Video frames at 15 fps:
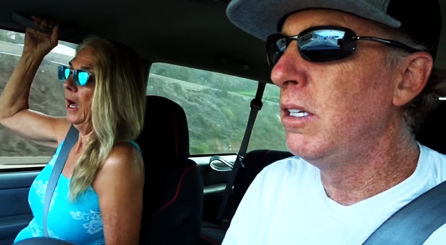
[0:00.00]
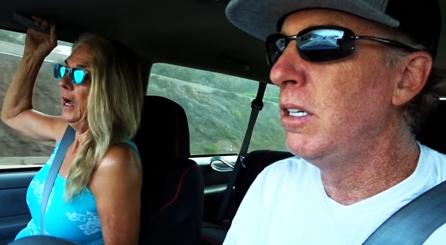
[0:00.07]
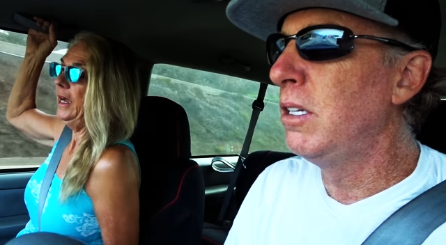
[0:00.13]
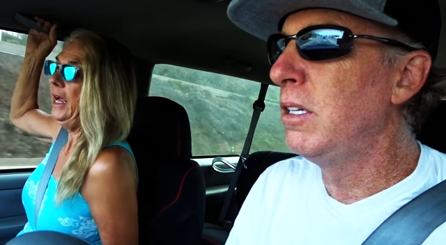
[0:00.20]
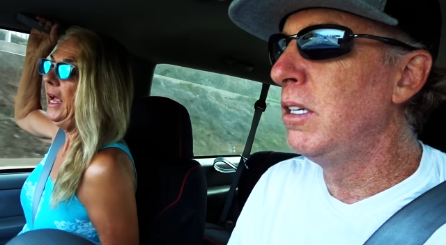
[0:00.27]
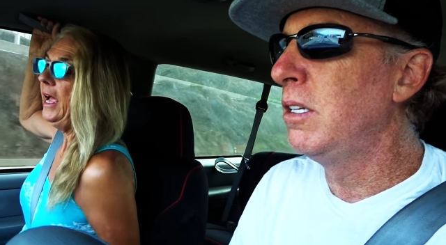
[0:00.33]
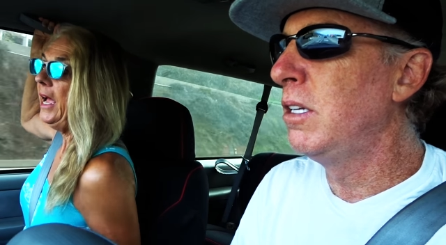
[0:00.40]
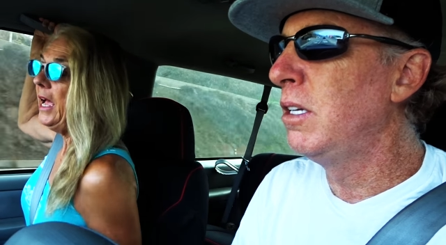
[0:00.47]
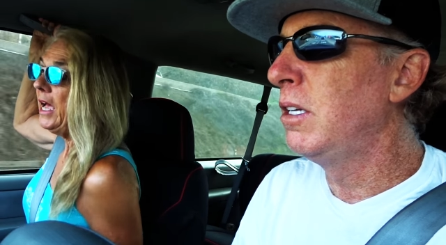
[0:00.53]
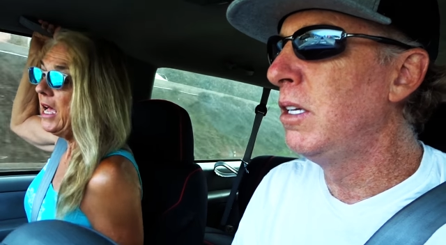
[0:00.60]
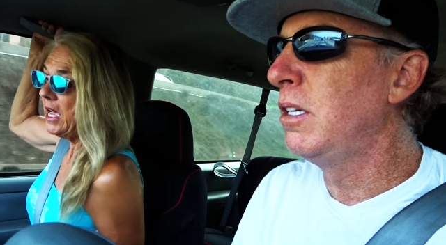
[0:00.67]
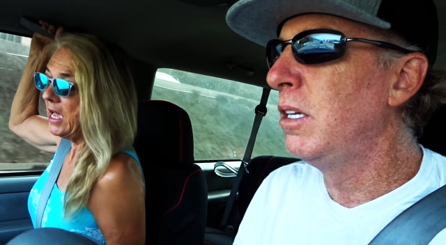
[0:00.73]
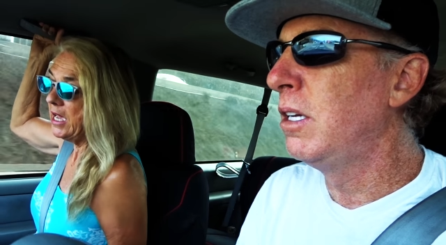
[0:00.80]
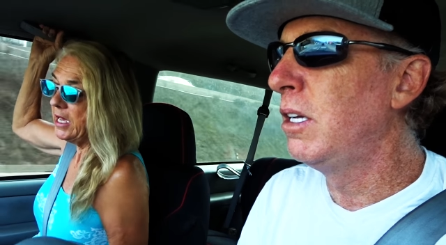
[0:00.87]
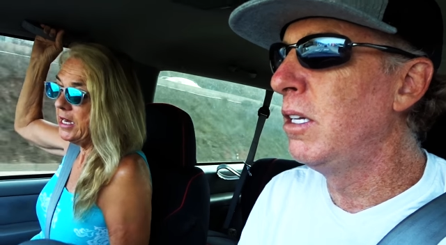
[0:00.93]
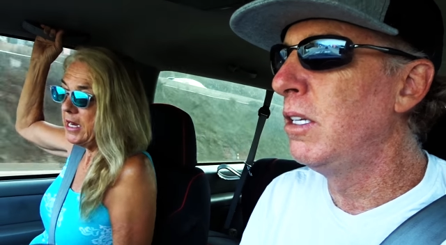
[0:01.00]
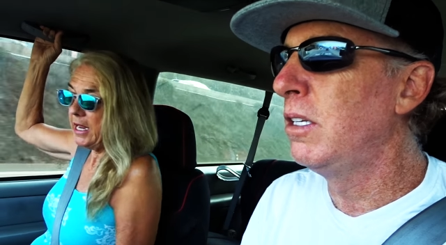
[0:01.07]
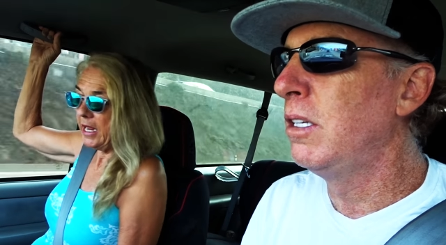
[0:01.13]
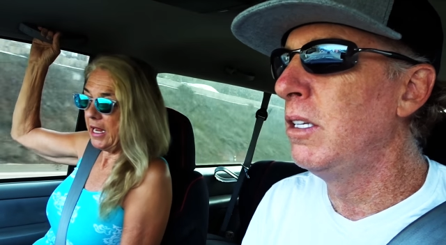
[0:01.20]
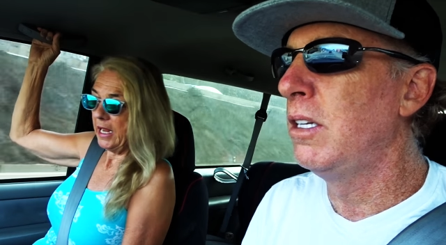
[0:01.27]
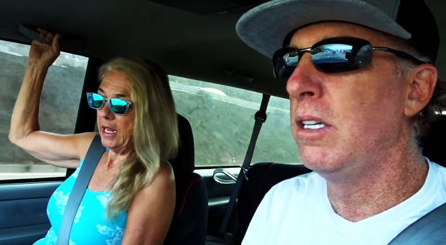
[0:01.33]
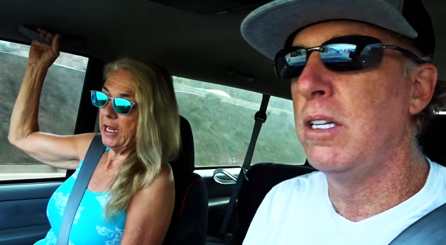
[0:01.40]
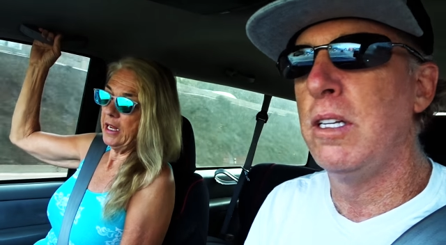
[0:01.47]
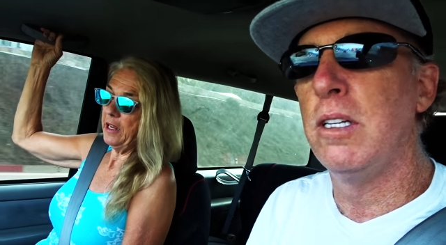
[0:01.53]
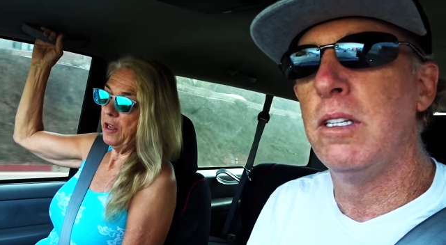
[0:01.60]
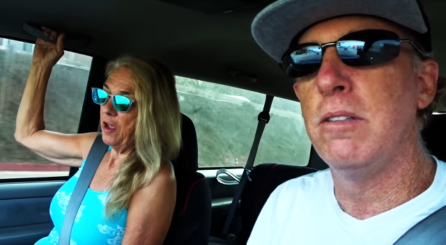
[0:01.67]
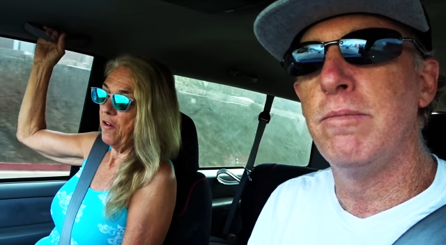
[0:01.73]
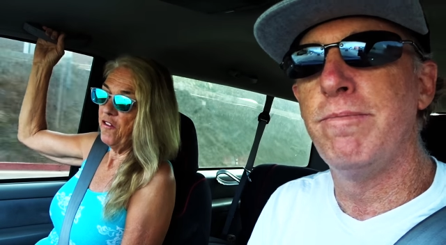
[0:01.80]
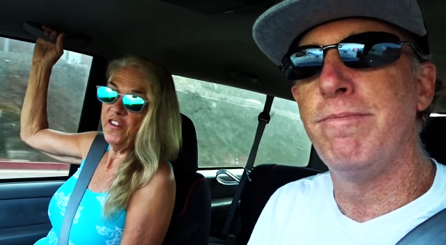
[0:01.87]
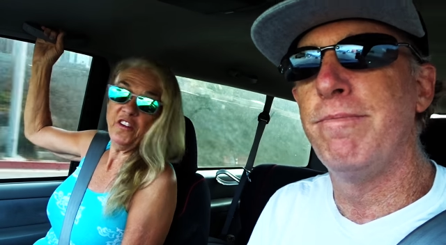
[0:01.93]
Speaker 1: I had a
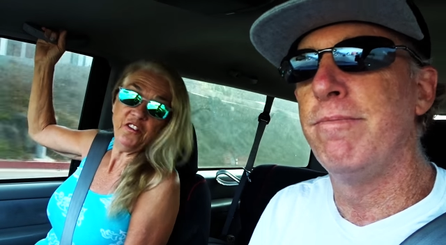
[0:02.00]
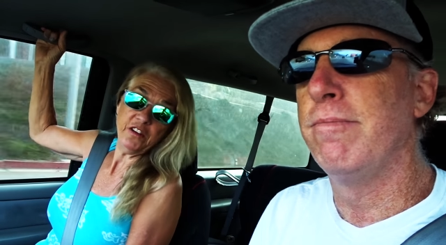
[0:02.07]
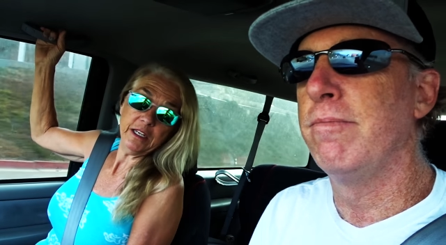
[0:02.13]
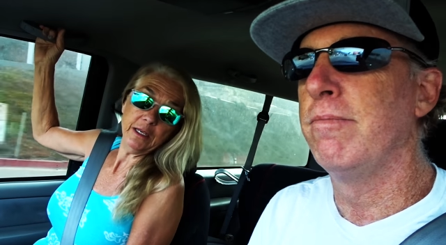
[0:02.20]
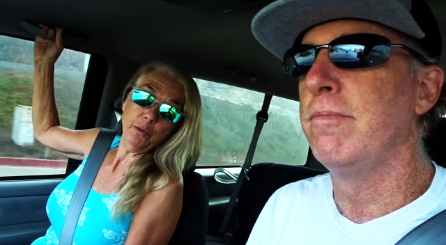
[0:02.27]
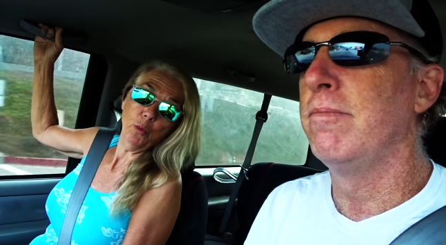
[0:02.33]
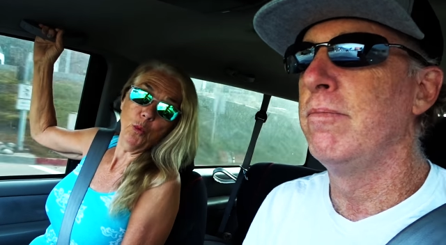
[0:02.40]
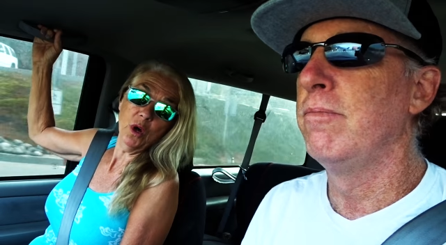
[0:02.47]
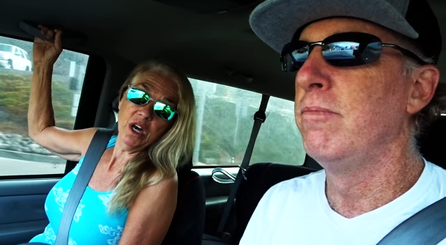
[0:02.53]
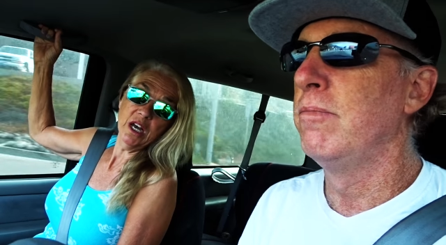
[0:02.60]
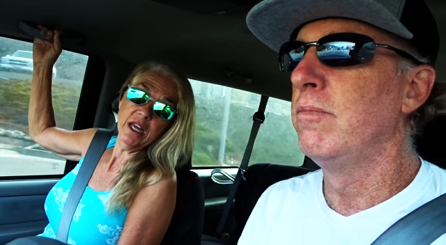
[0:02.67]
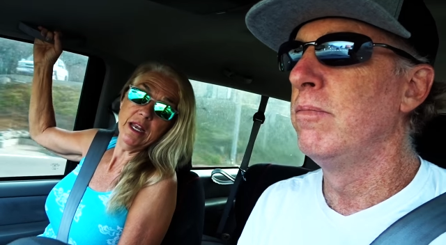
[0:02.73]
fifty-one